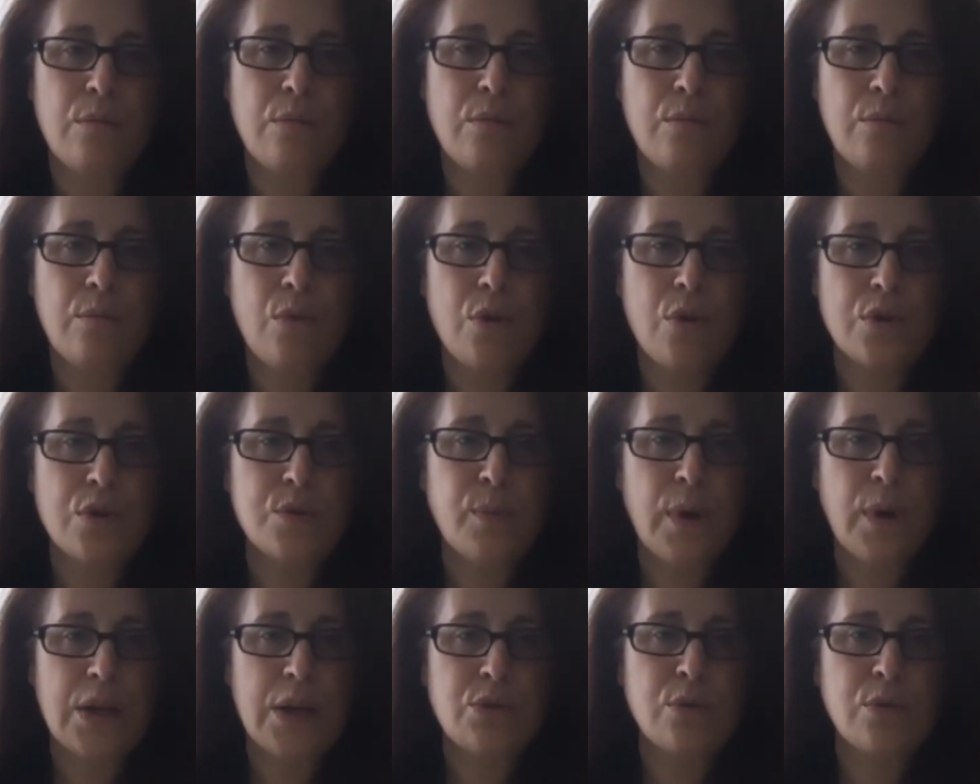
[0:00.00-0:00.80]
more
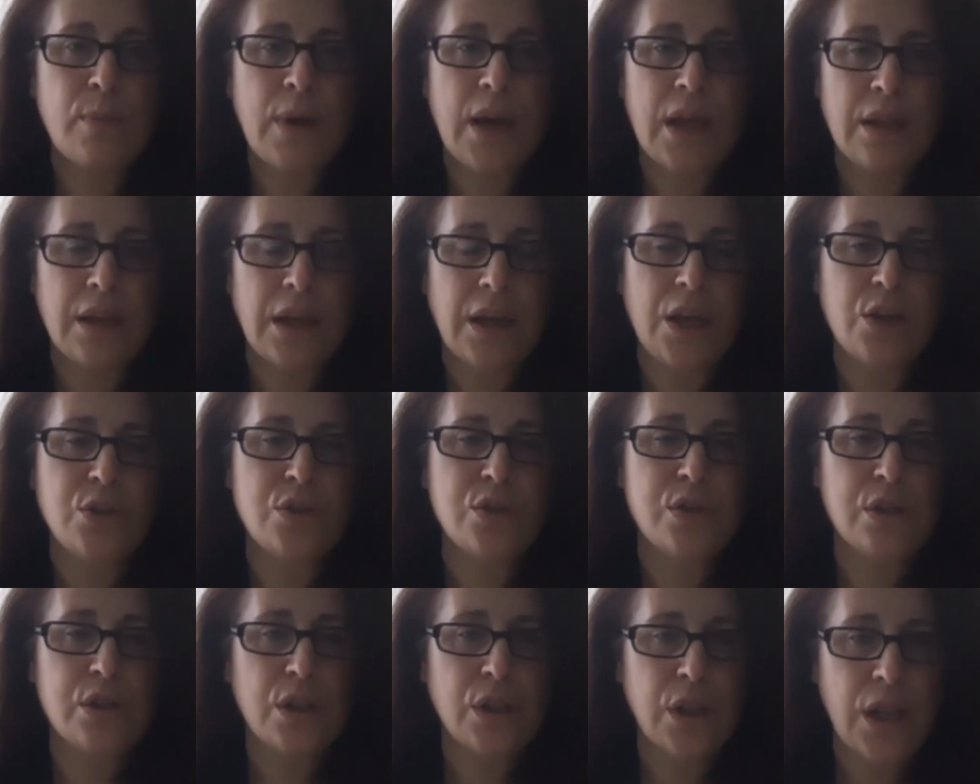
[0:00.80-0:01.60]
spectrum
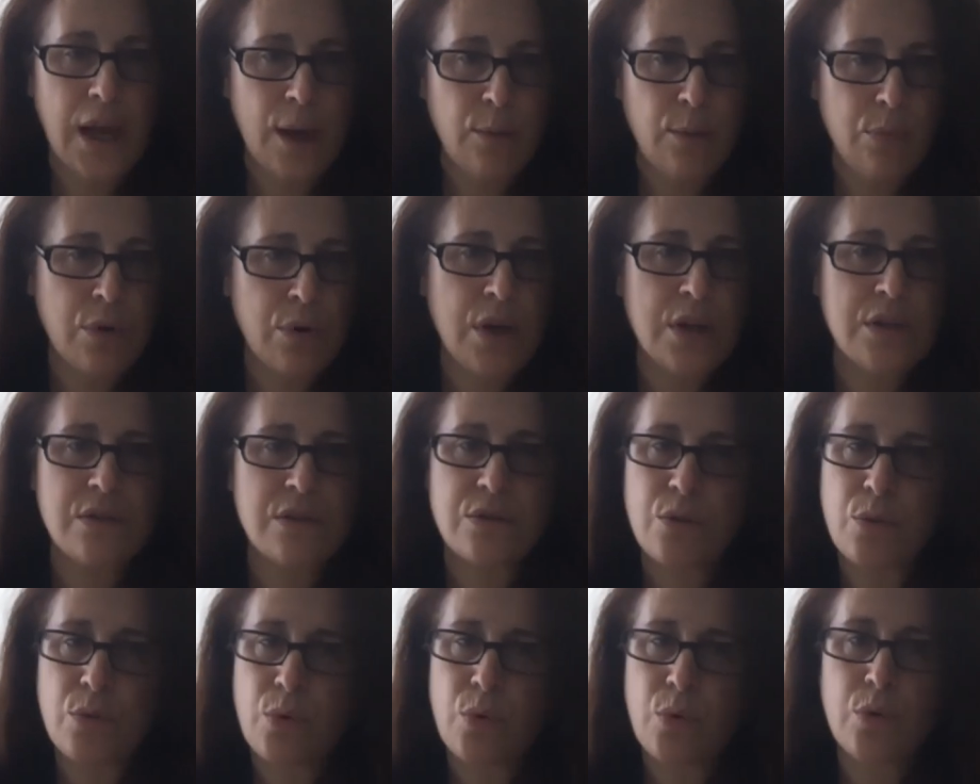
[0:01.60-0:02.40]
allocation to libraries,
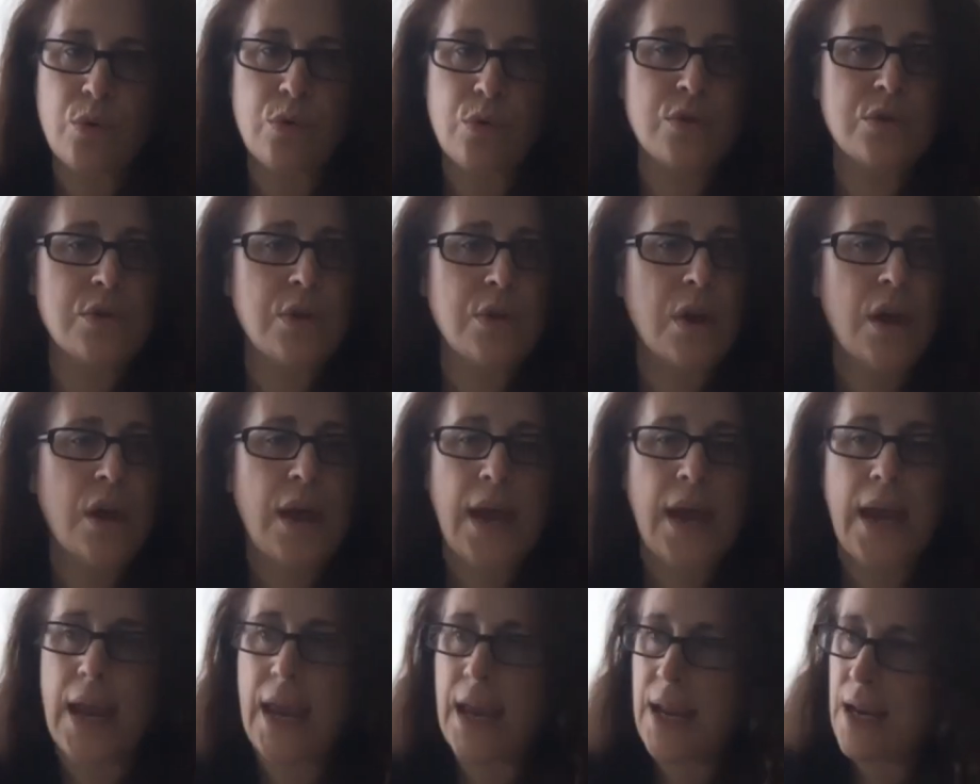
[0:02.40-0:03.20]
schools,
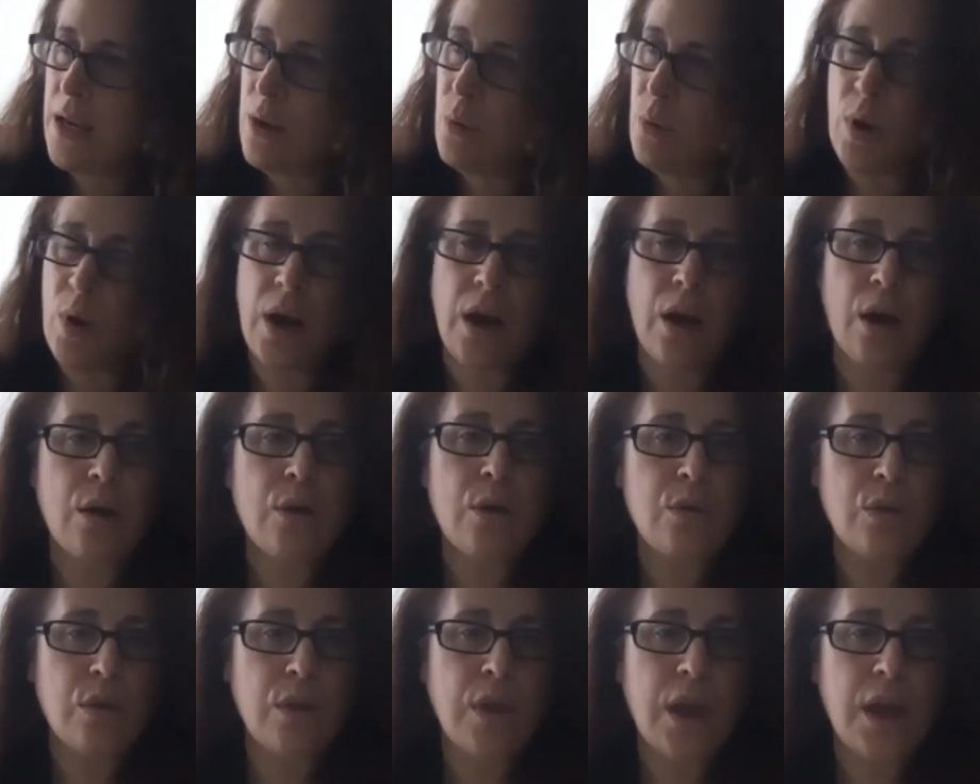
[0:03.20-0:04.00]

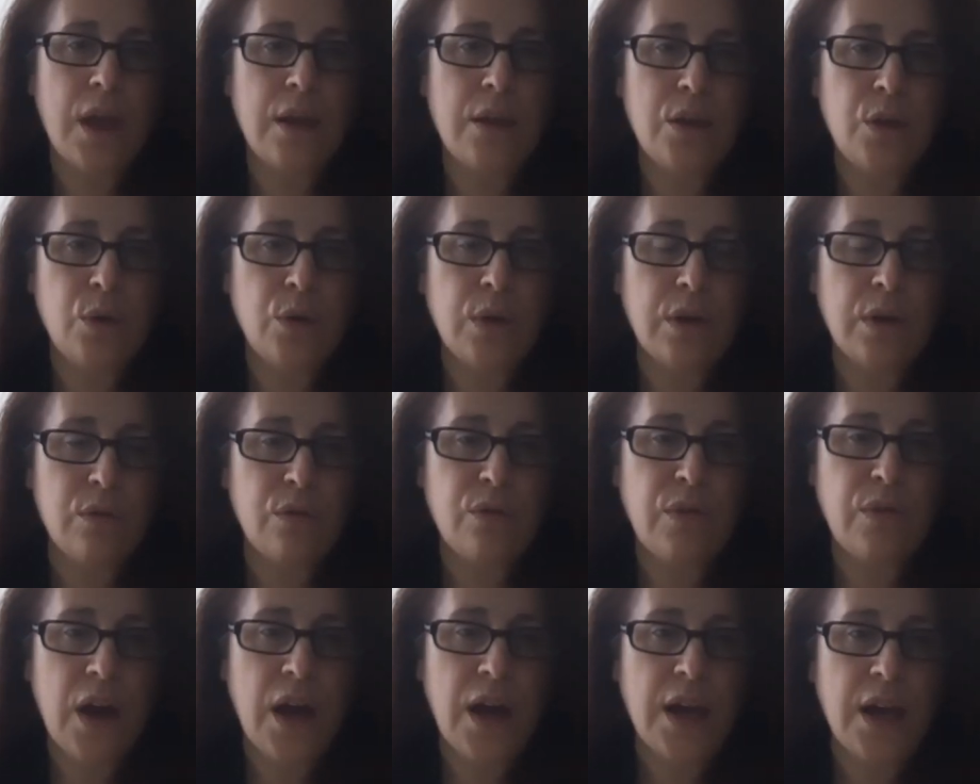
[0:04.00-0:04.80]
anywhere that you can
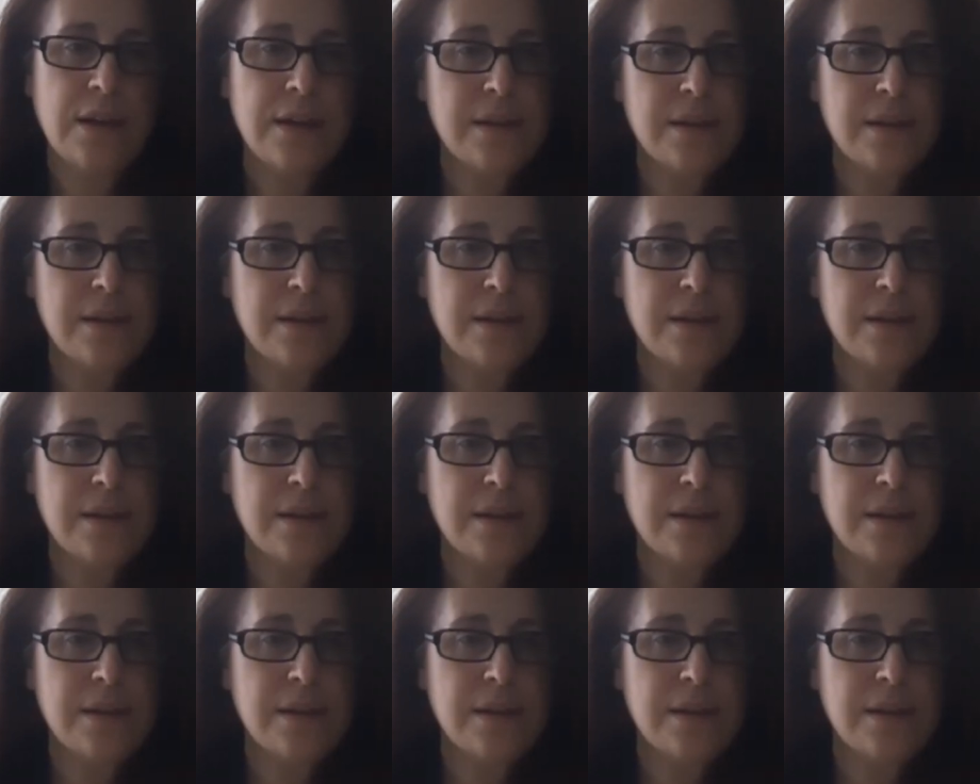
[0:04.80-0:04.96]
find.